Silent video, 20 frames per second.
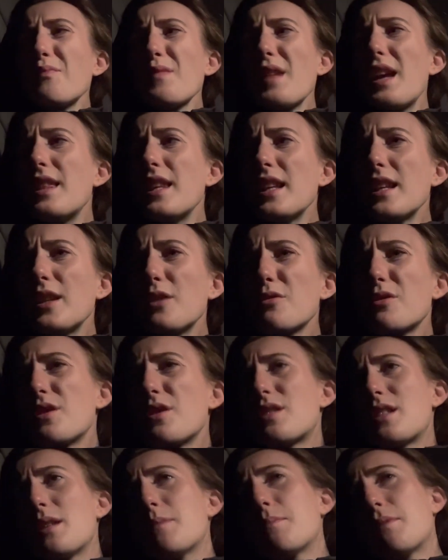think it also
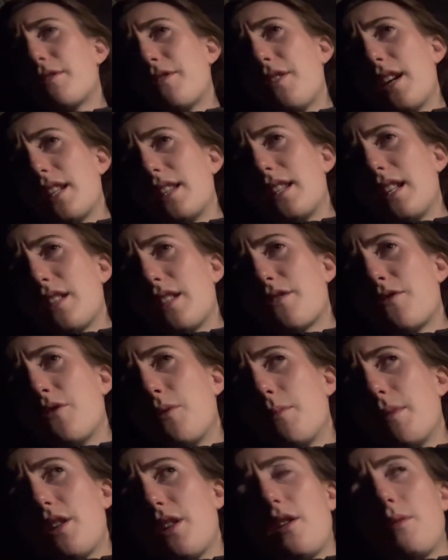simplified things for
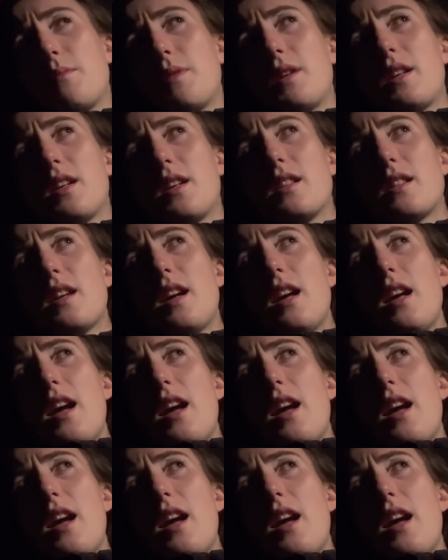me, though, because